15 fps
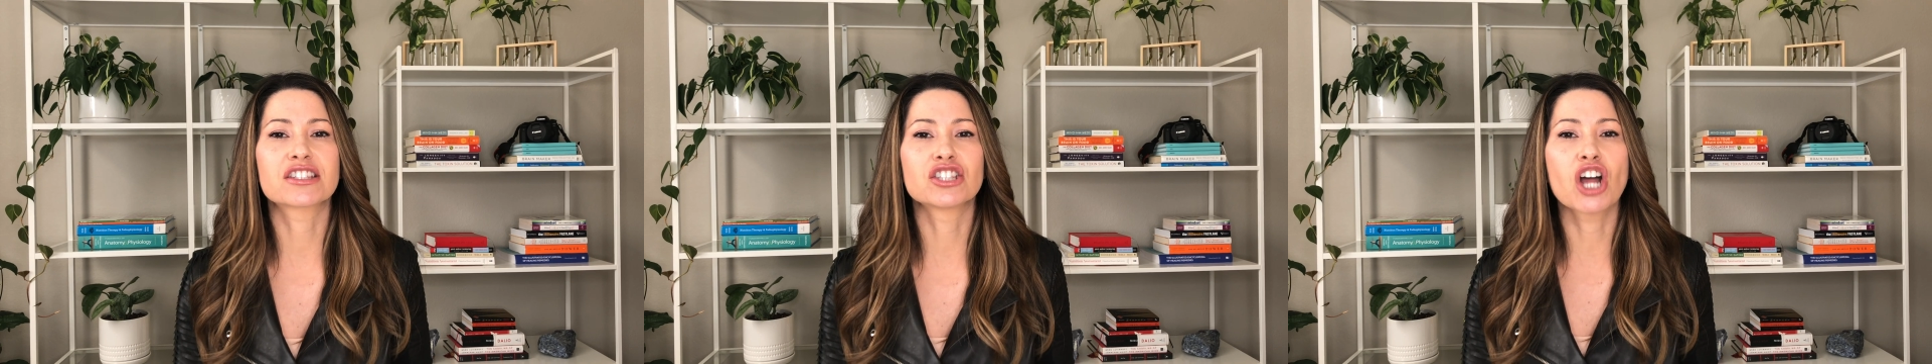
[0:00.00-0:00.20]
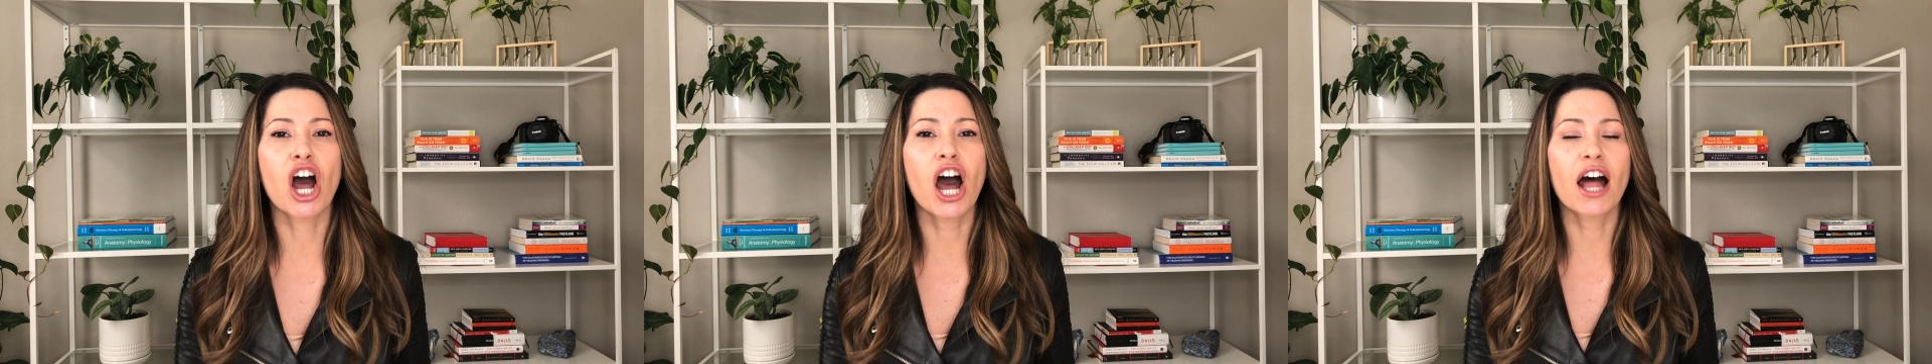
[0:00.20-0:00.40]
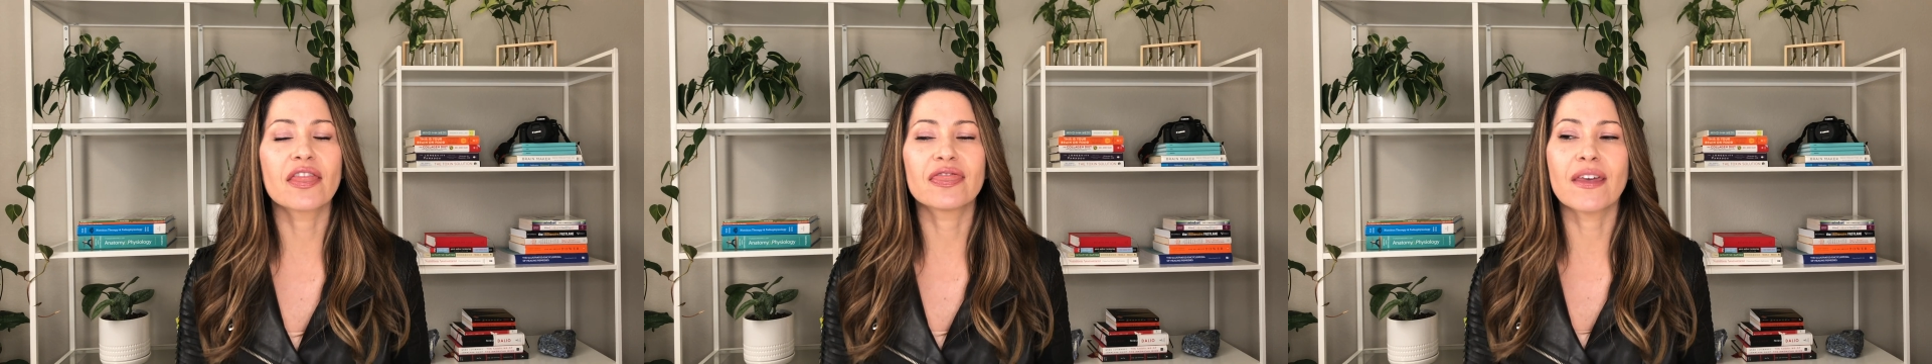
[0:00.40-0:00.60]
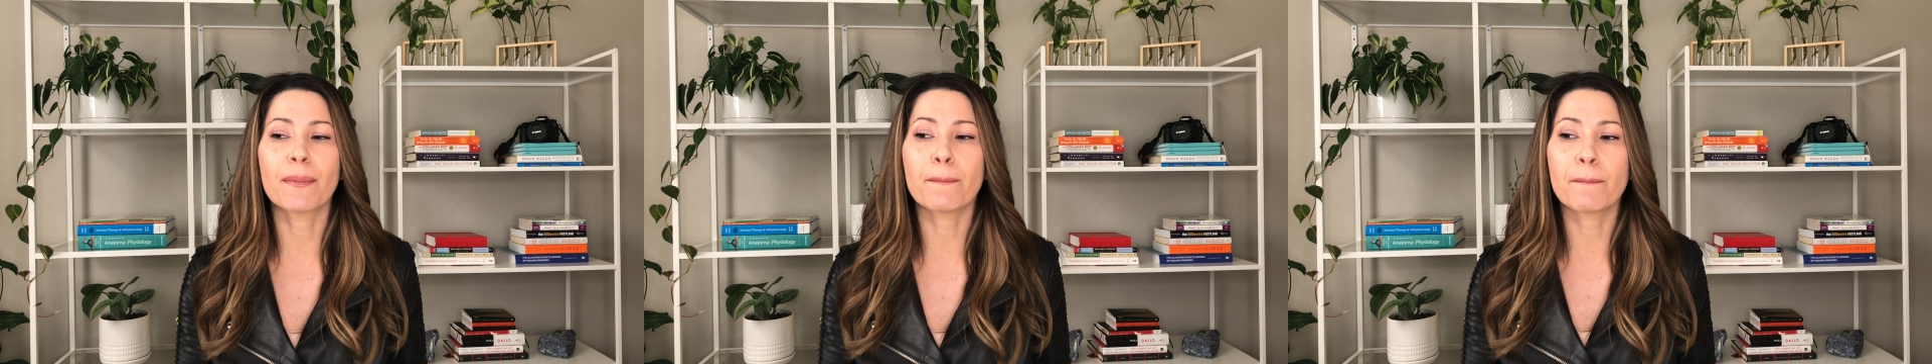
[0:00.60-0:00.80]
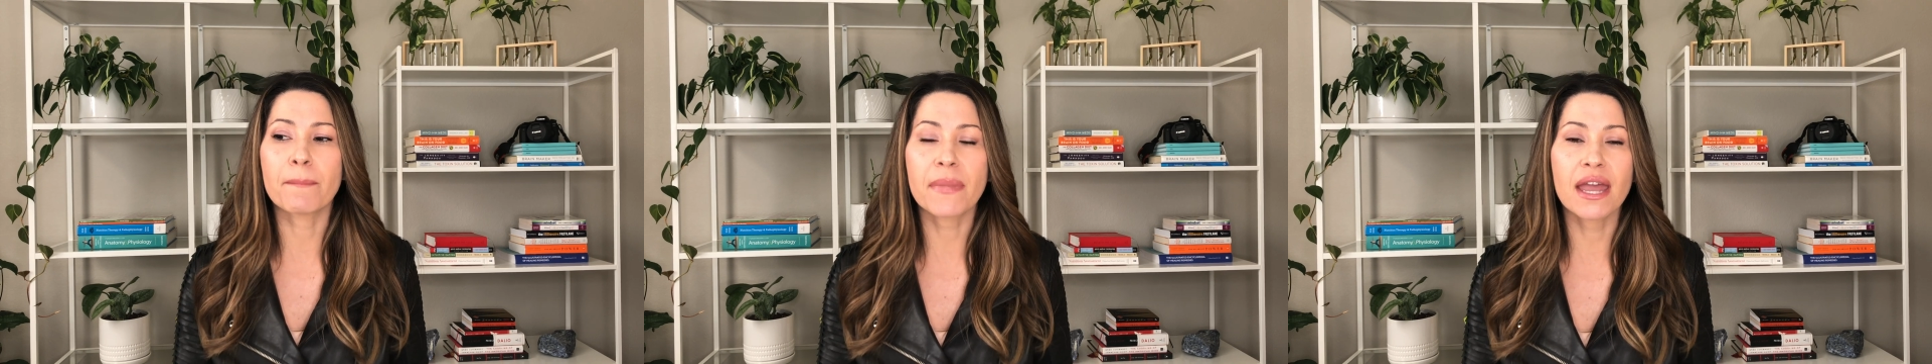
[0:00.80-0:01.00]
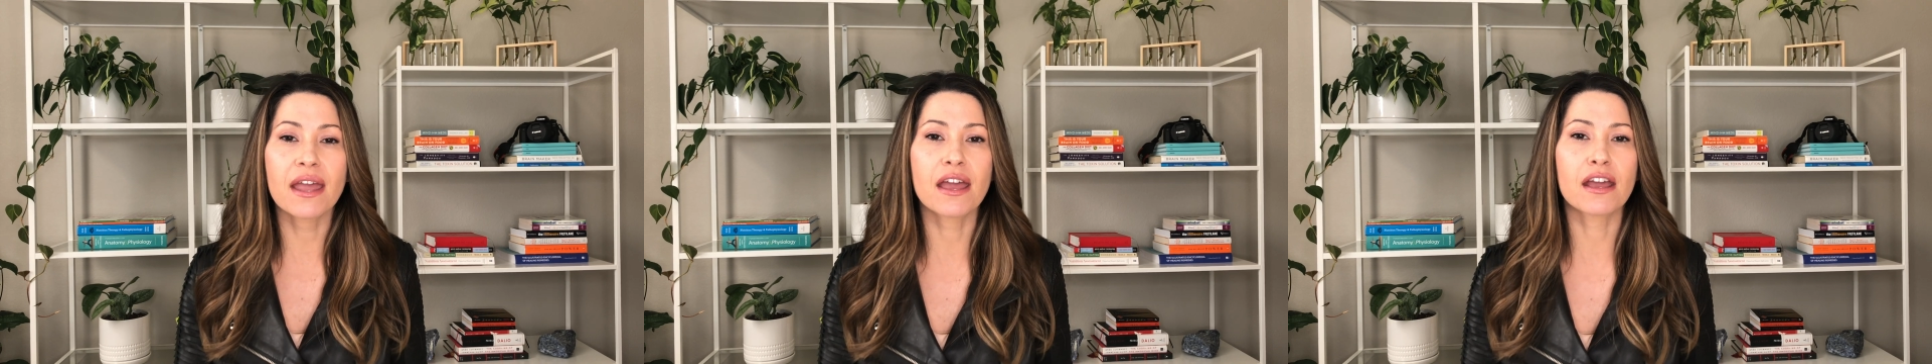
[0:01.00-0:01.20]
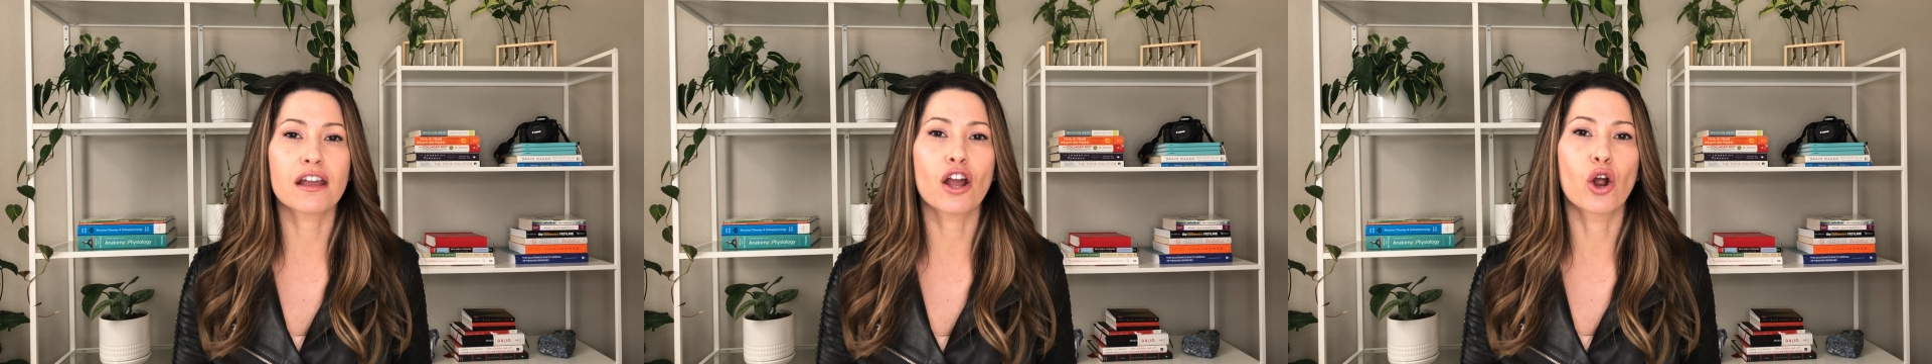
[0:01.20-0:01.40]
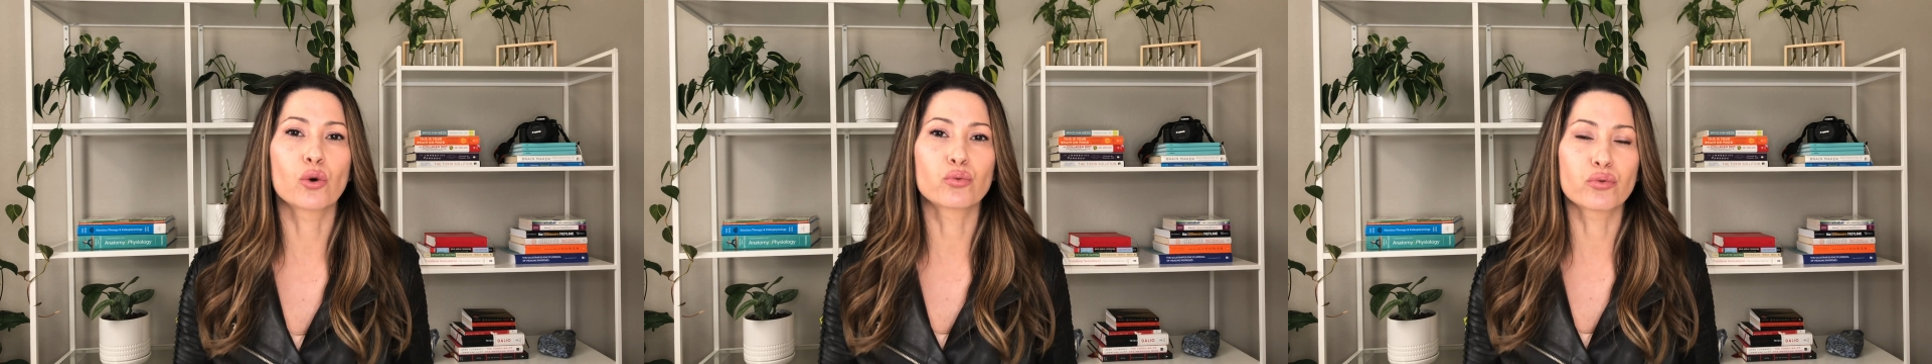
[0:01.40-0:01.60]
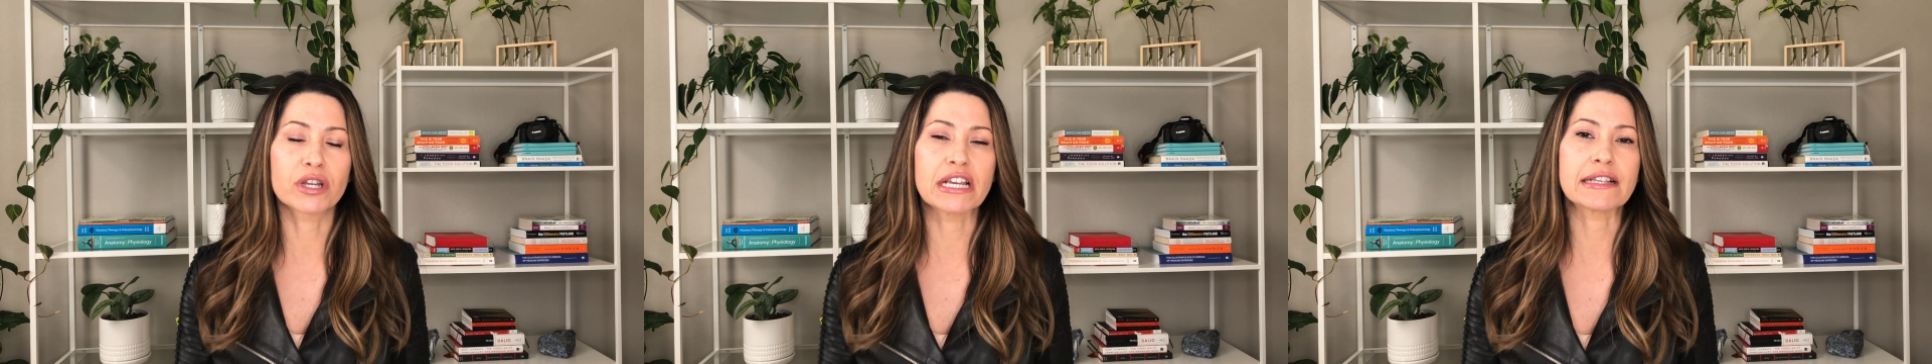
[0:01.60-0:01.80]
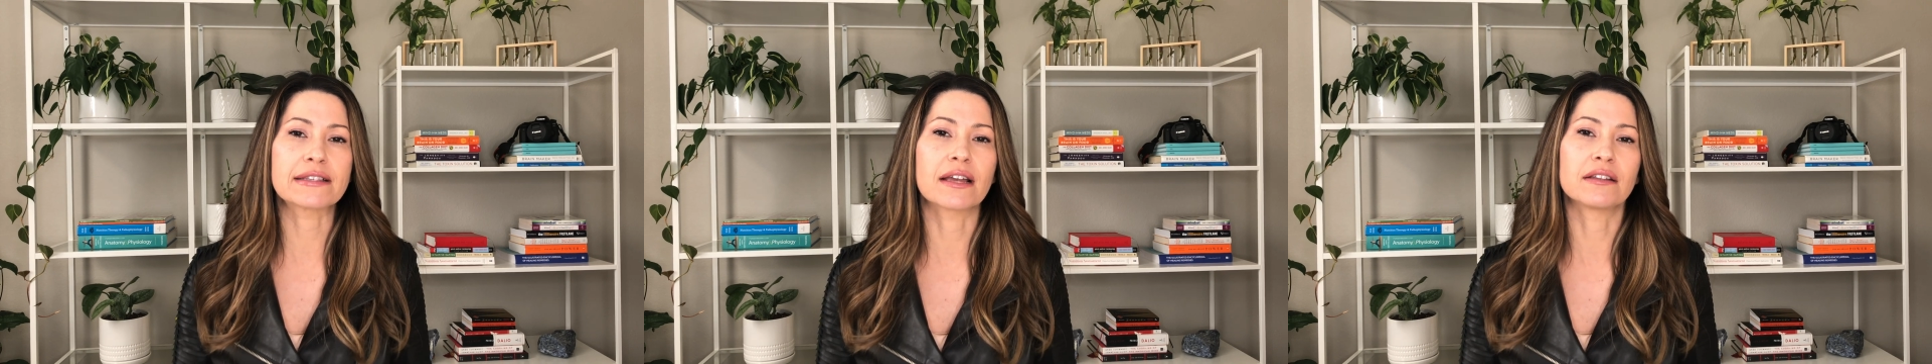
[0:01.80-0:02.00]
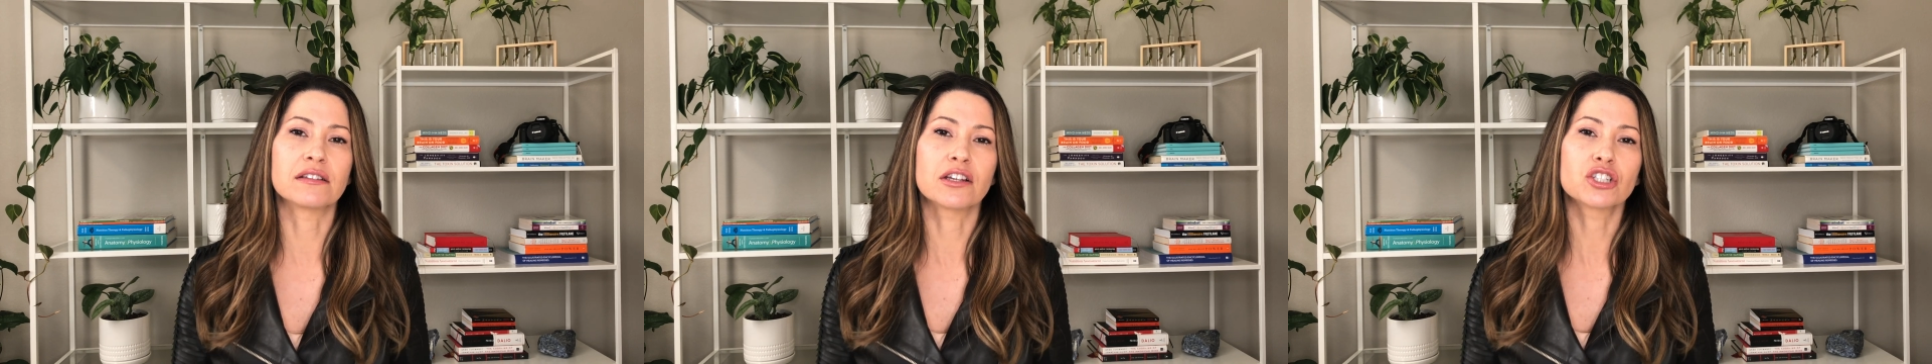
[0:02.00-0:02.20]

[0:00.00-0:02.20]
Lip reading: not the main reason